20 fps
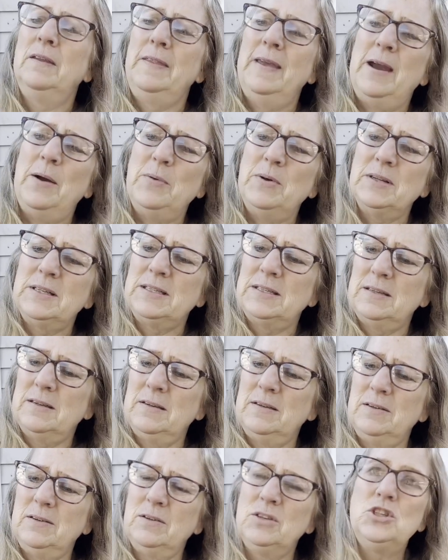That was
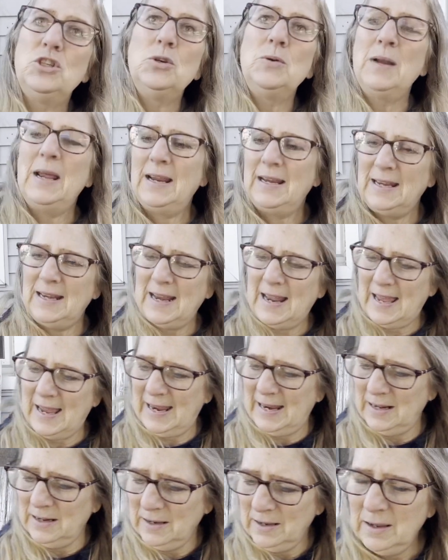
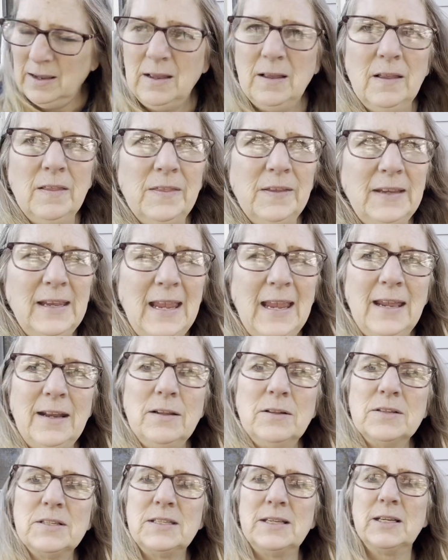$2.99. The
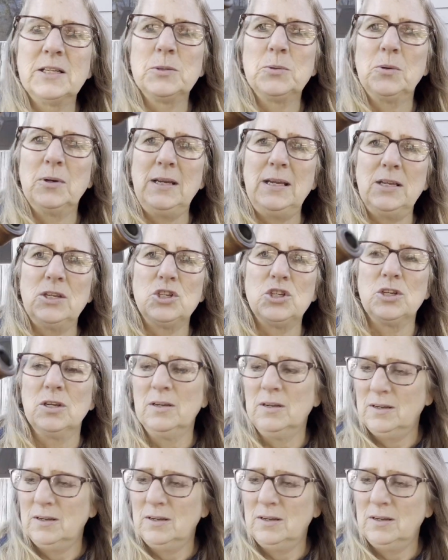candlesticks were each